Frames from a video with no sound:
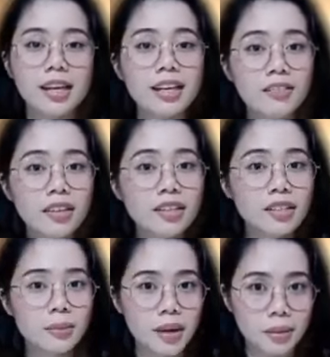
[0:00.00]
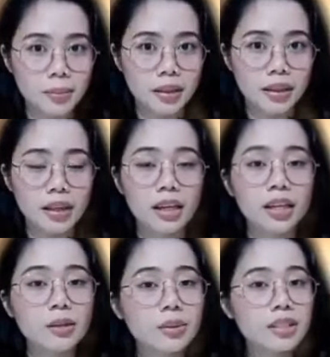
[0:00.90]
Even as a baby,
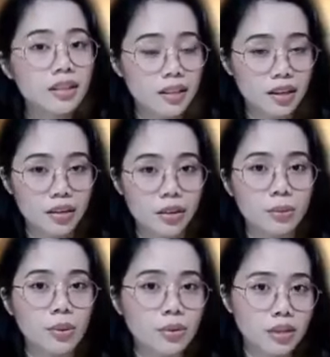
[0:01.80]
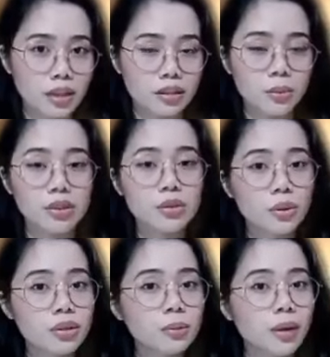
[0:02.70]
it was clear that Moses was
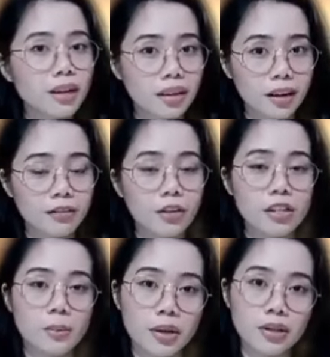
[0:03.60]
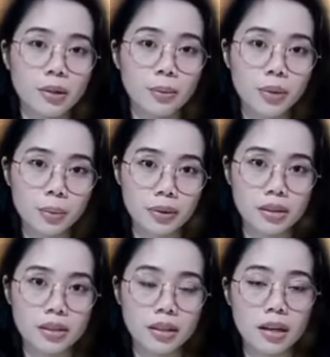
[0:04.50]
chosen by God for a special purpose.